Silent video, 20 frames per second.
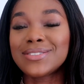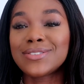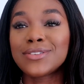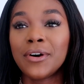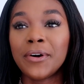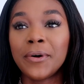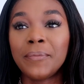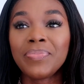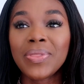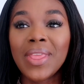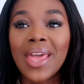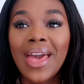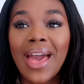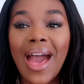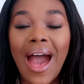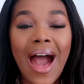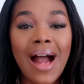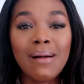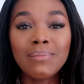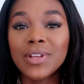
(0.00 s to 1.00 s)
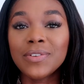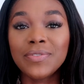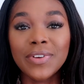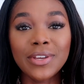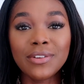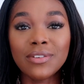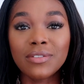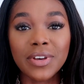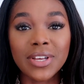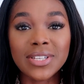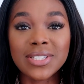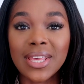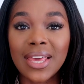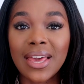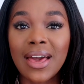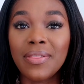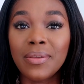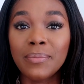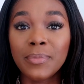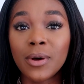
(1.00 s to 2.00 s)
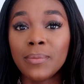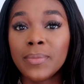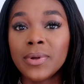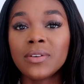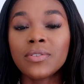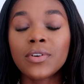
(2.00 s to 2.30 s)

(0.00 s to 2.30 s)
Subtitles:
So I'm living university at the moment.